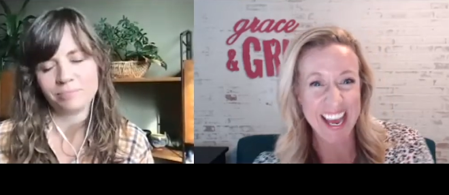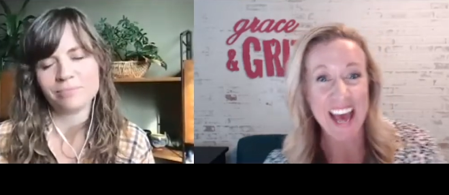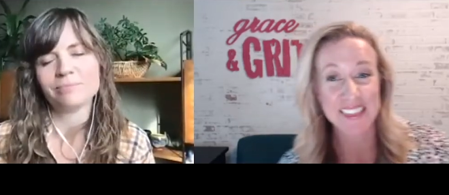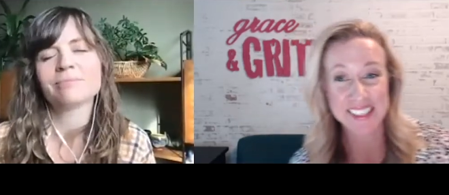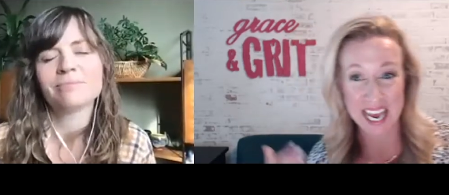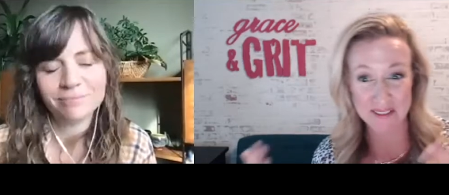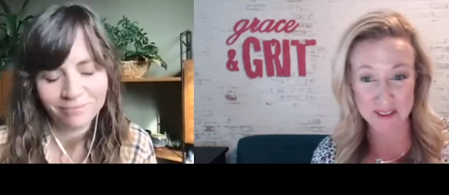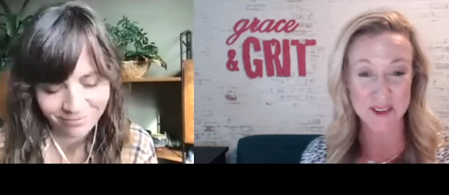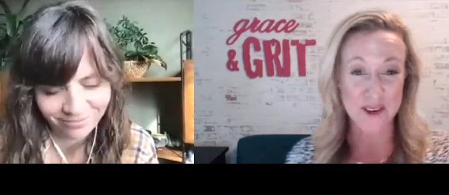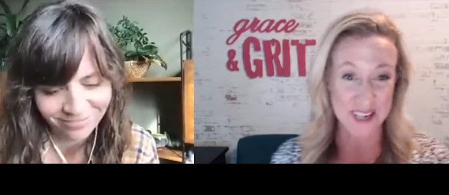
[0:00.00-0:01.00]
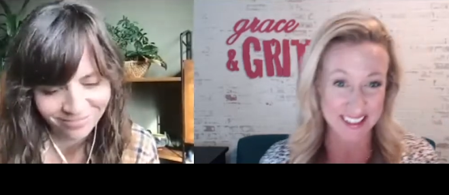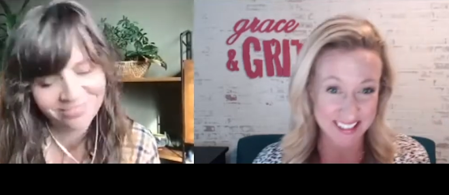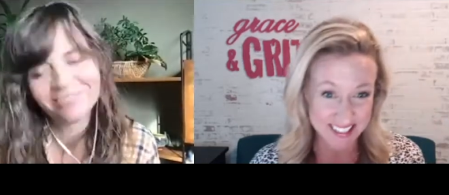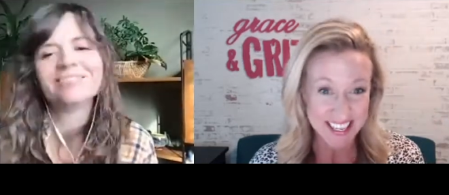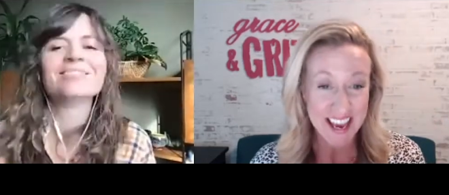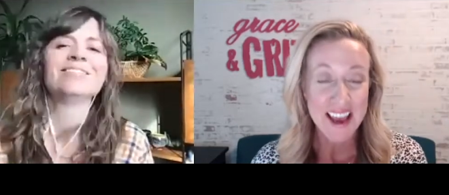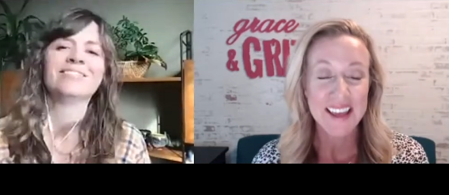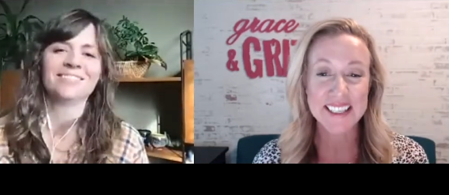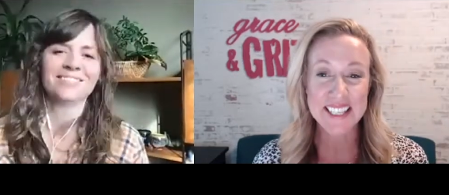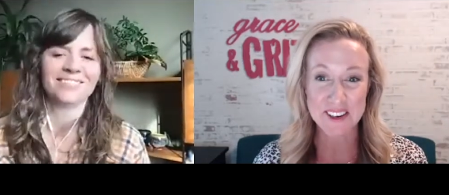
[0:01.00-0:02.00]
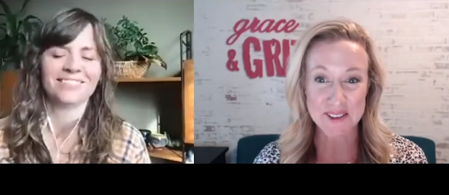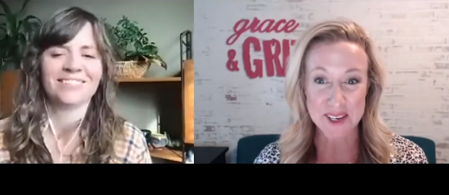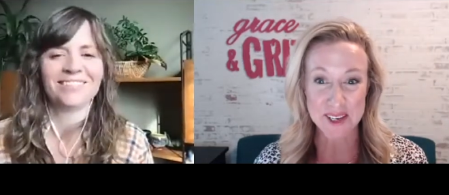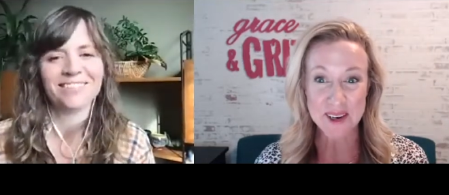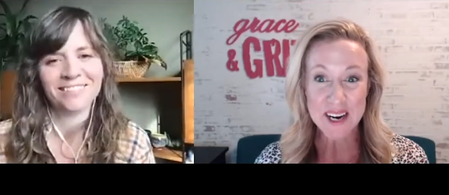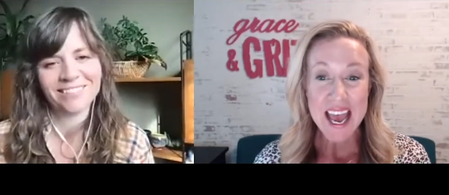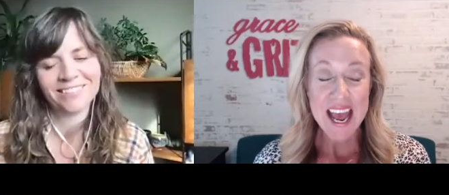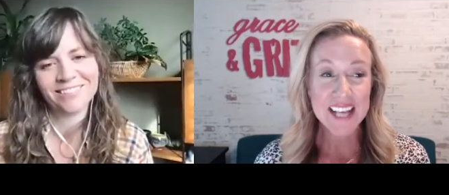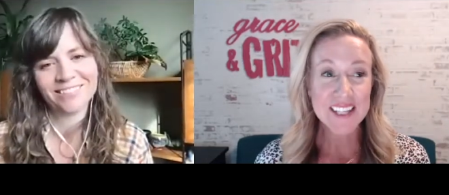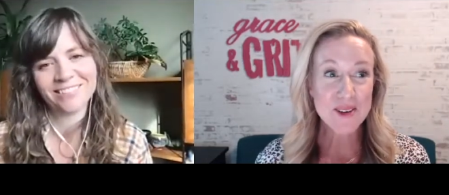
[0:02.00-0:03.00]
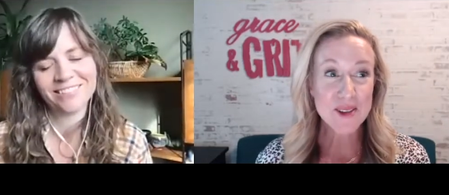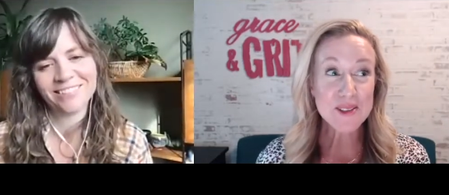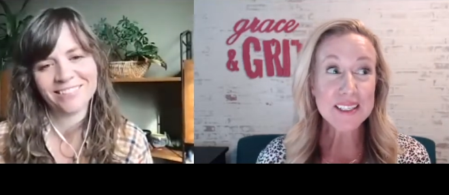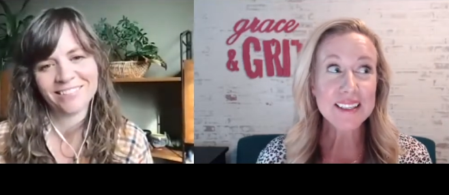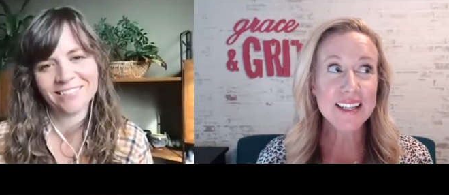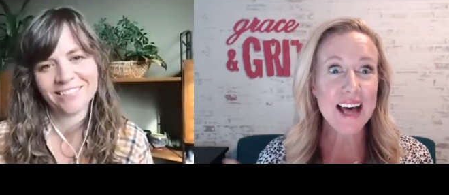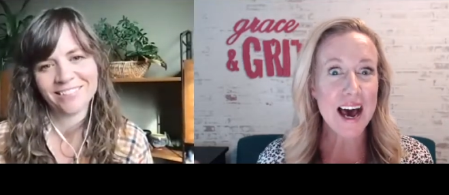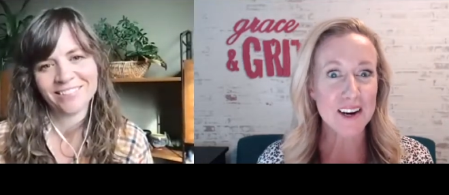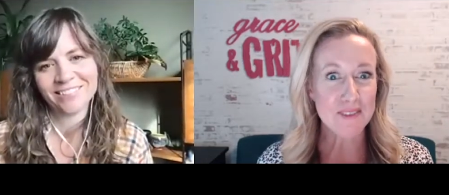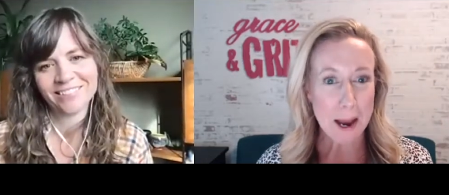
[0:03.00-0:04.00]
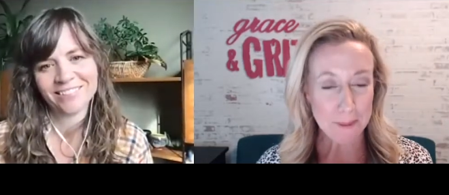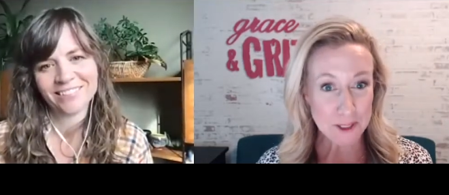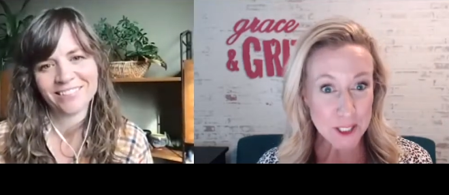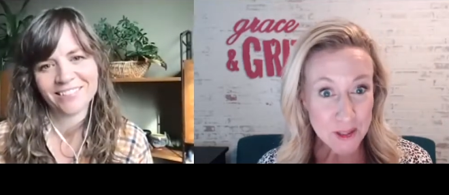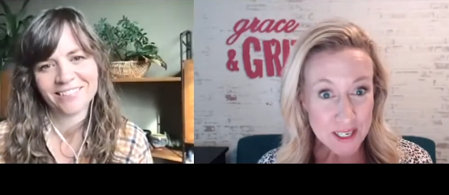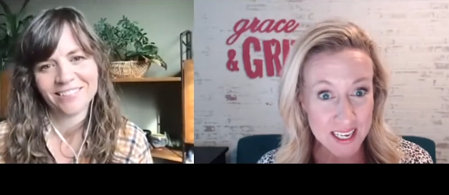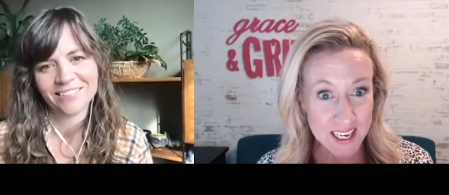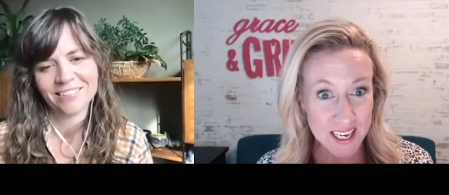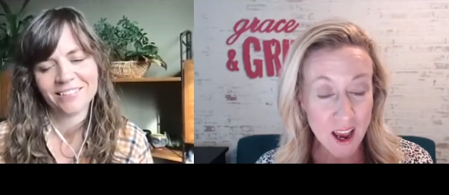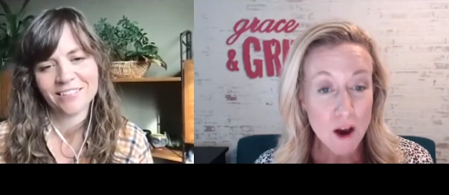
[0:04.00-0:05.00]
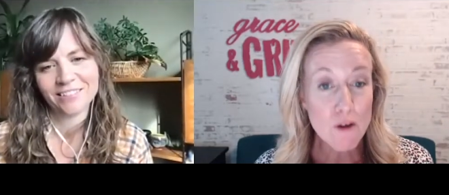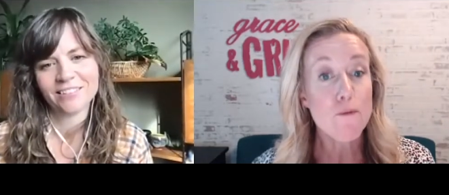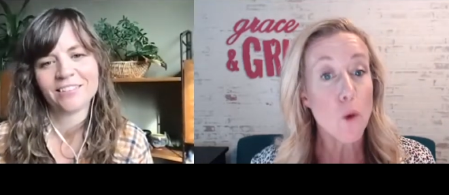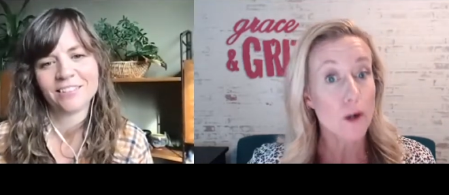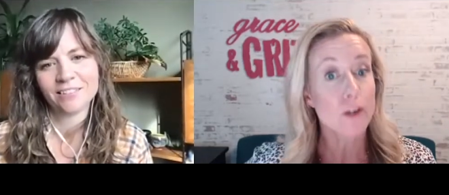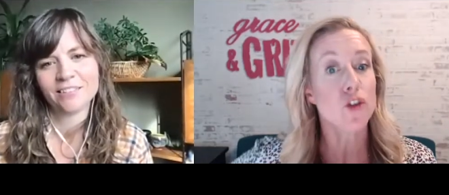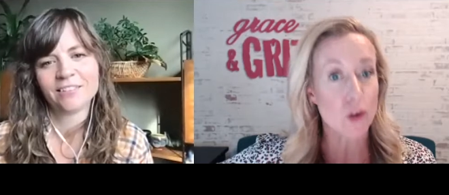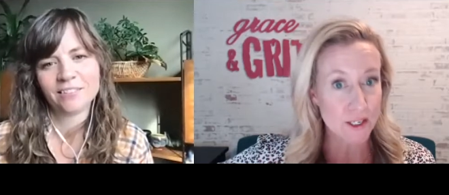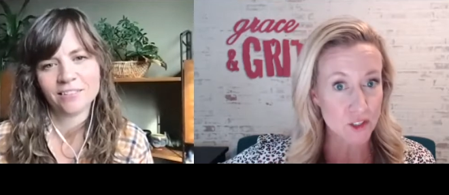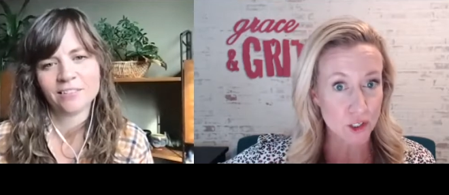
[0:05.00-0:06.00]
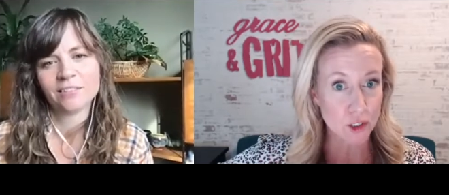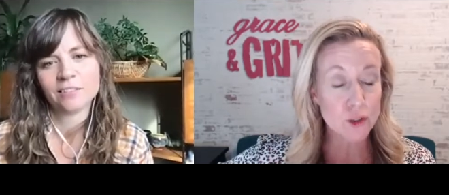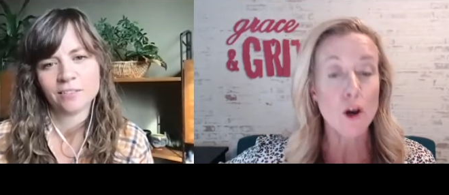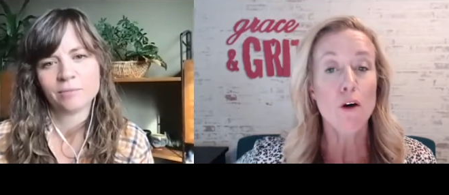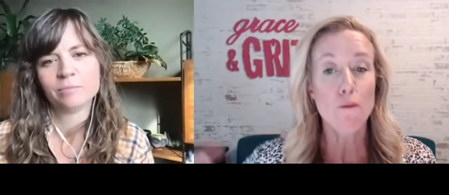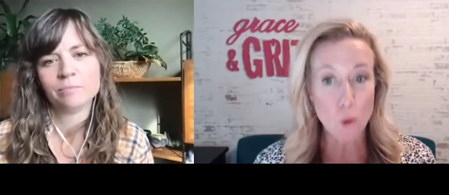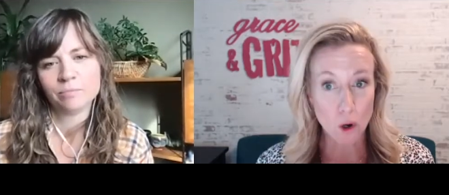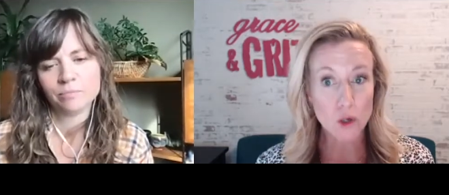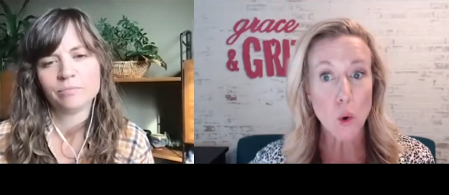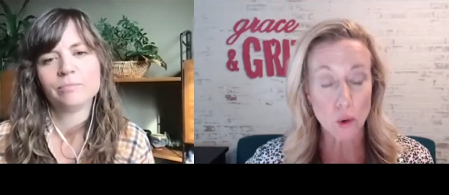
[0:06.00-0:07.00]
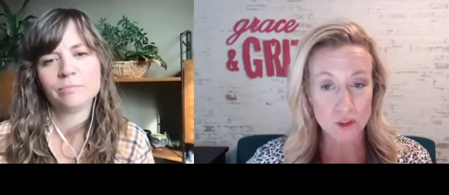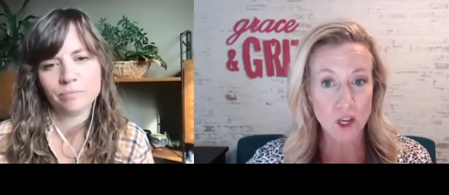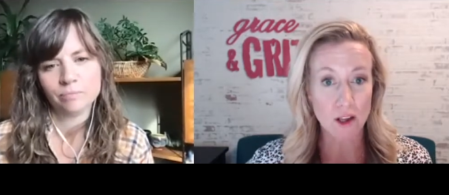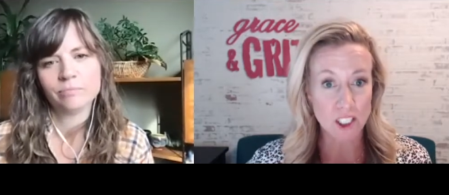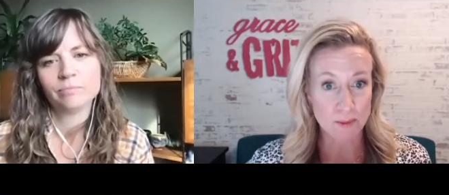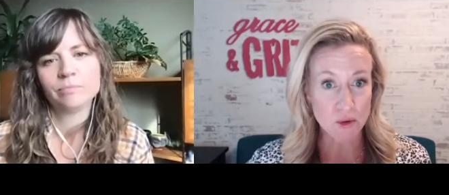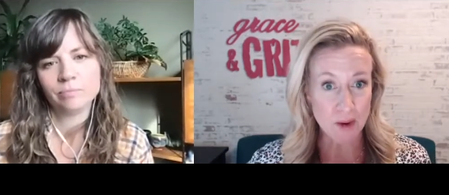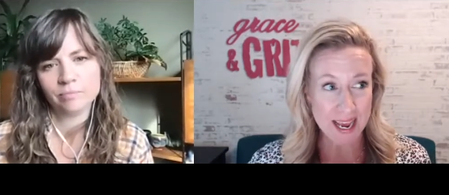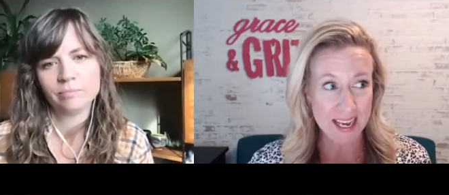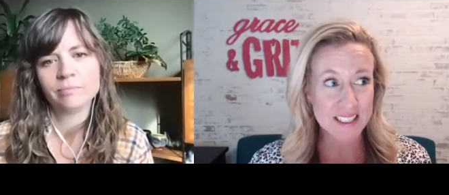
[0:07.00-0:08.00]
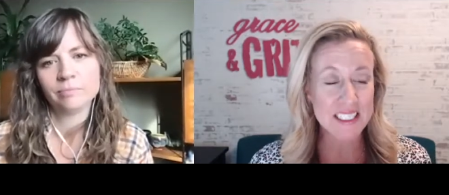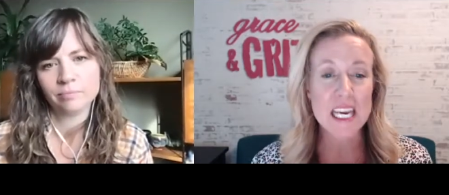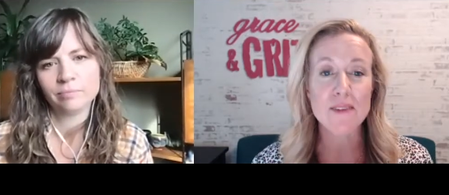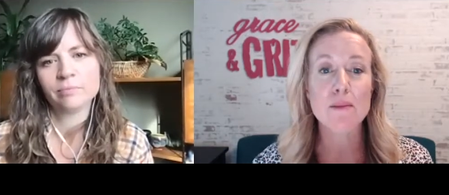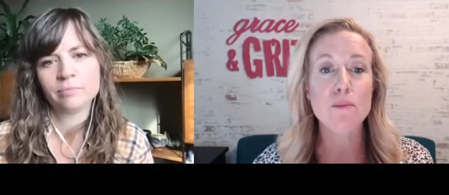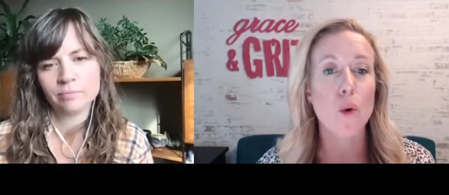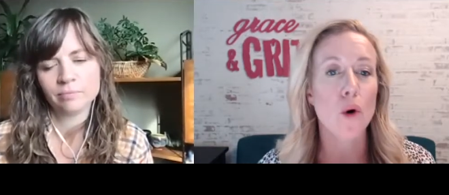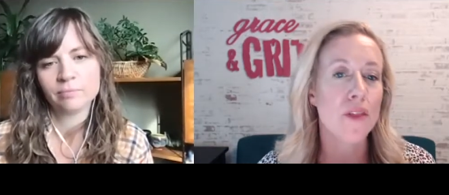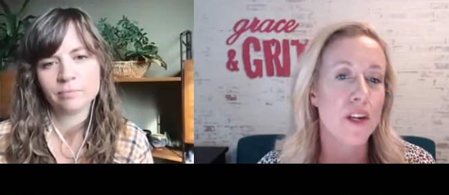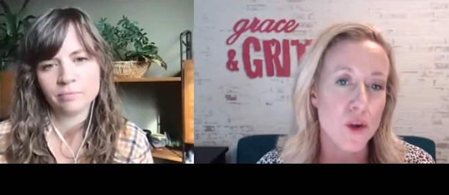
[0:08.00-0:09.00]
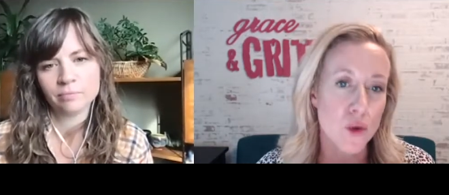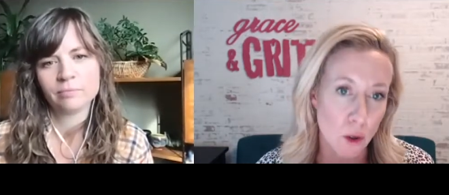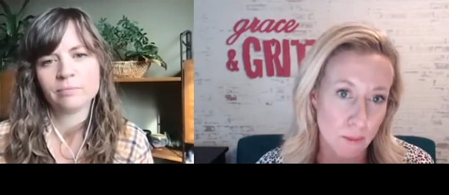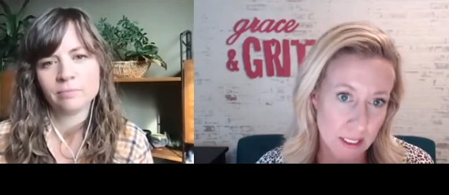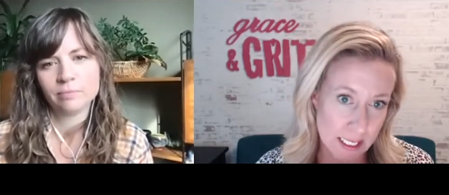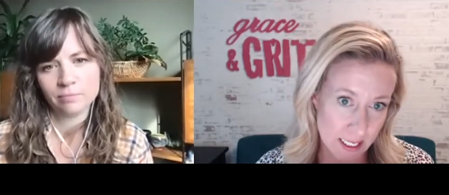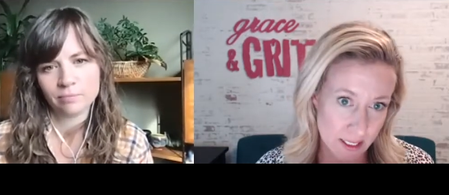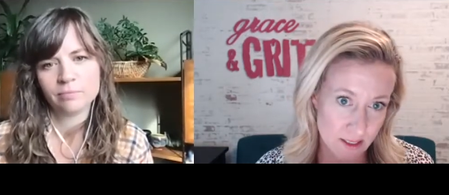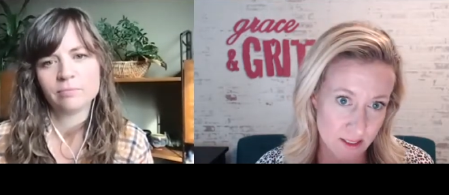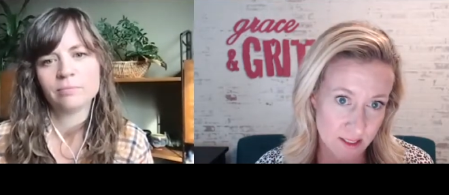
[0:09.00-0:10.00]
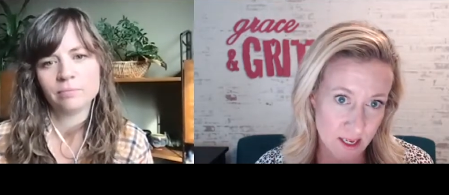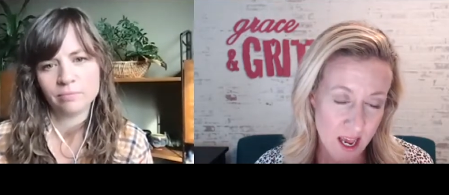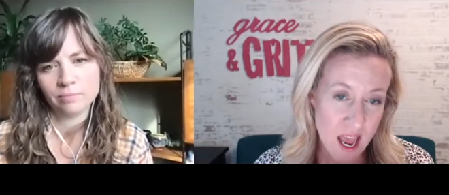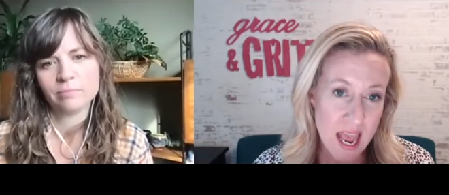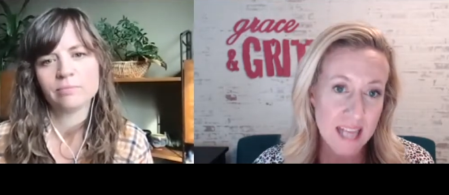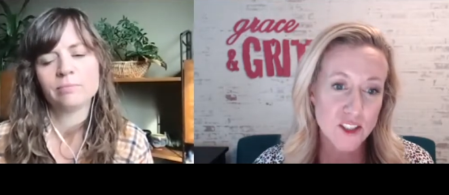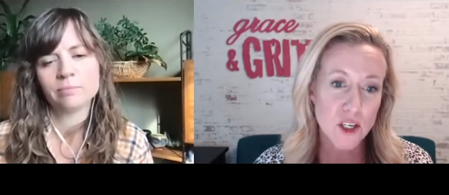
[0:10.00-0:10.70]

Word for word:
Speaker 1: at the time of recording this this interview. And so there's a lot of opportunity for stressors, for cortisol to be raised even more than it normally is. And